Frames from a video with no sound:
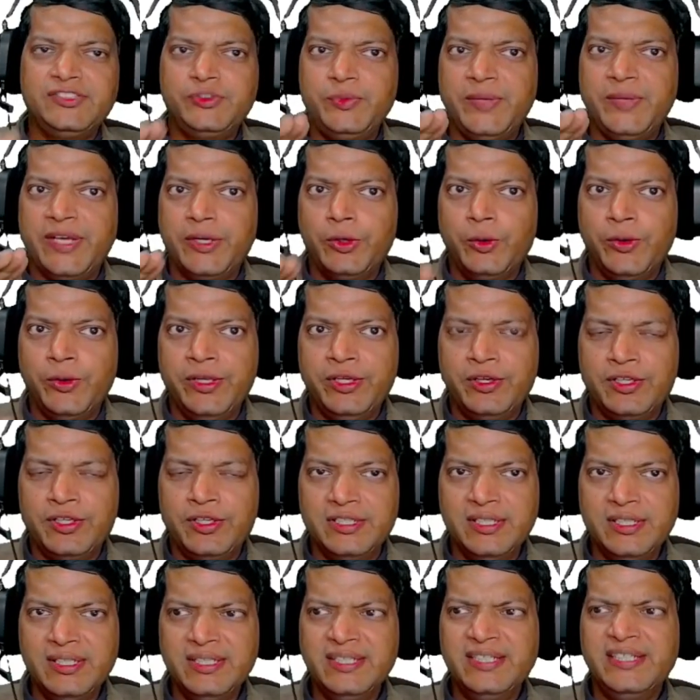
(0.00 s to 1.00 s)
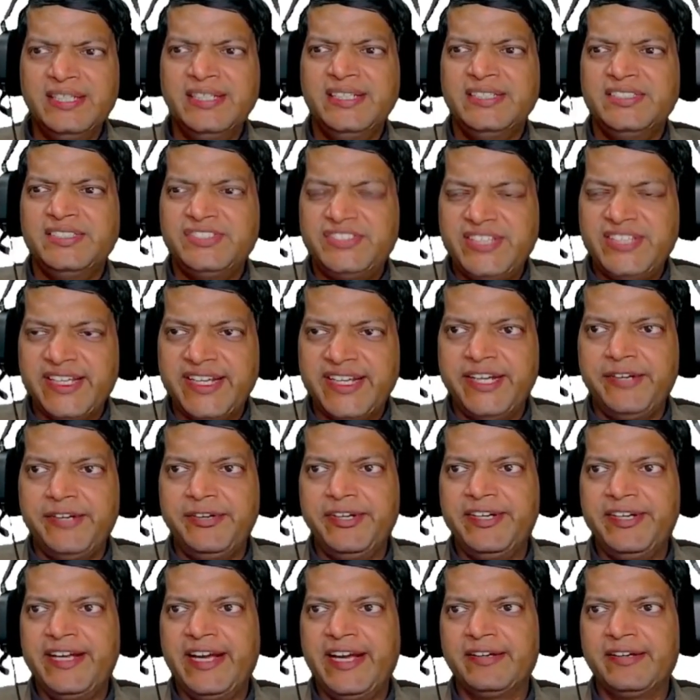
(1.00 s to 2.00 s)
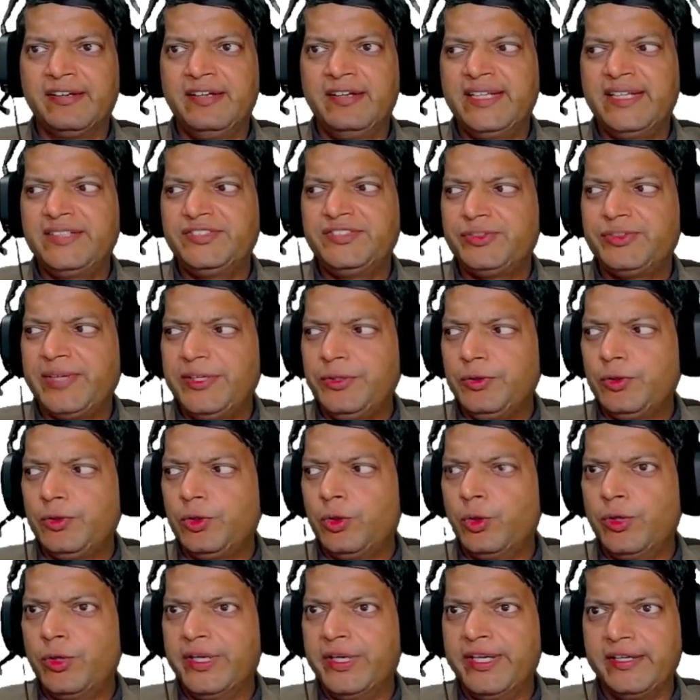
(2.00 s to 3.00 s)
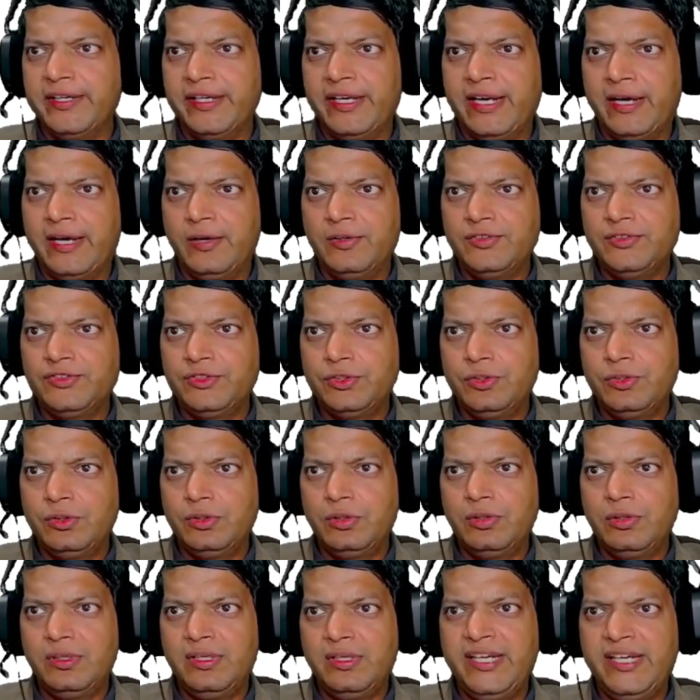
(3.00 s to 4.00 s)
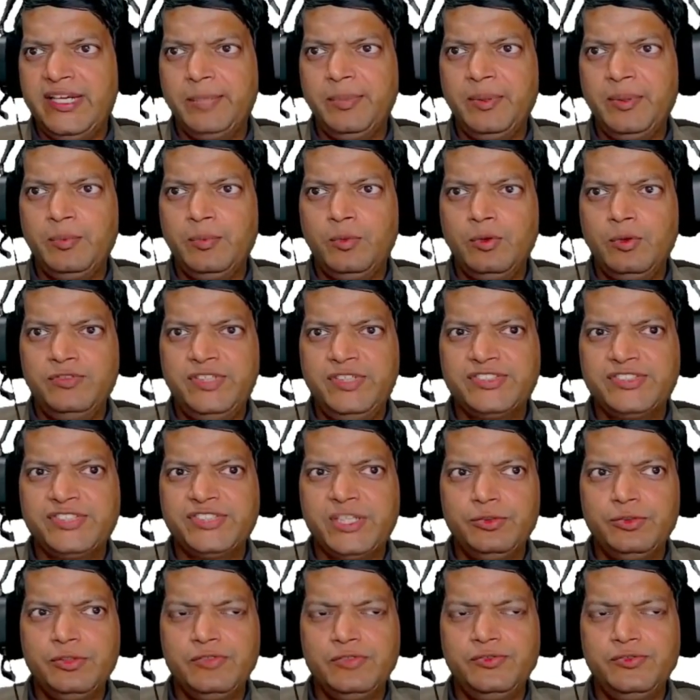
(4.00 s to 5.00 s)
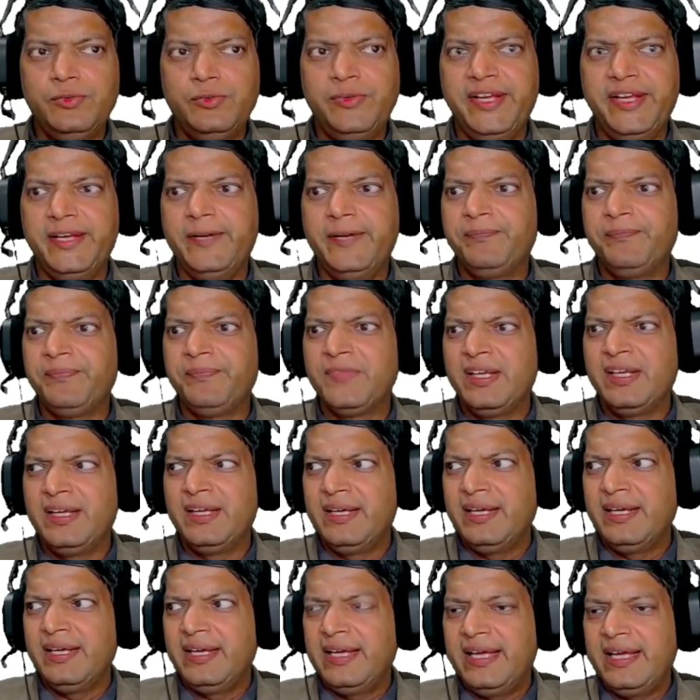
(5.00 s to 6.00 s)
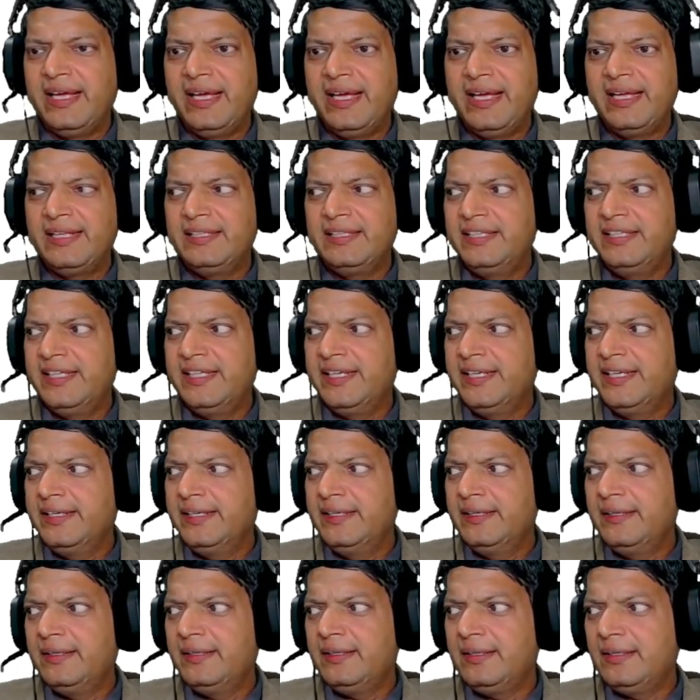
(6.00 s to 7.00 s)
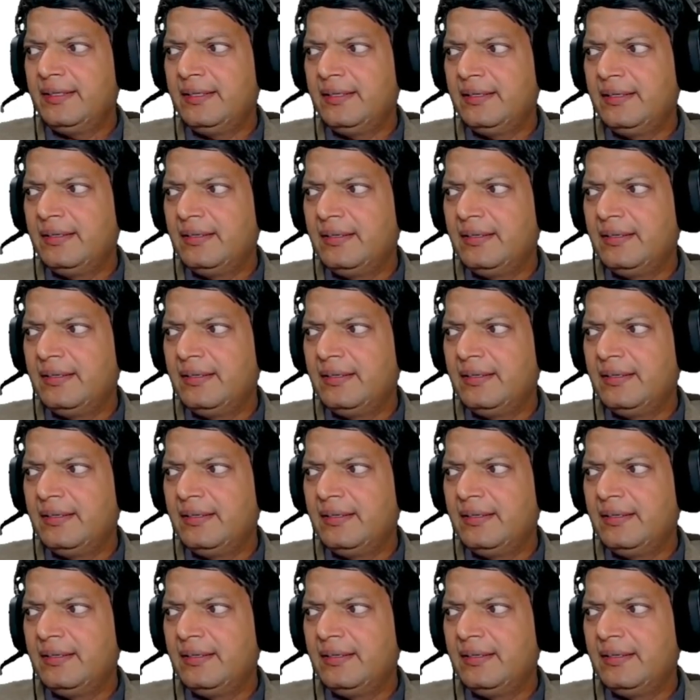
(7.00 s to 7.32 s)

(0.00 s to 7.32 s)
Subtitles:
case we are going on the secondary diagonal. Let's try to code it now. So let me move this out of the way, and then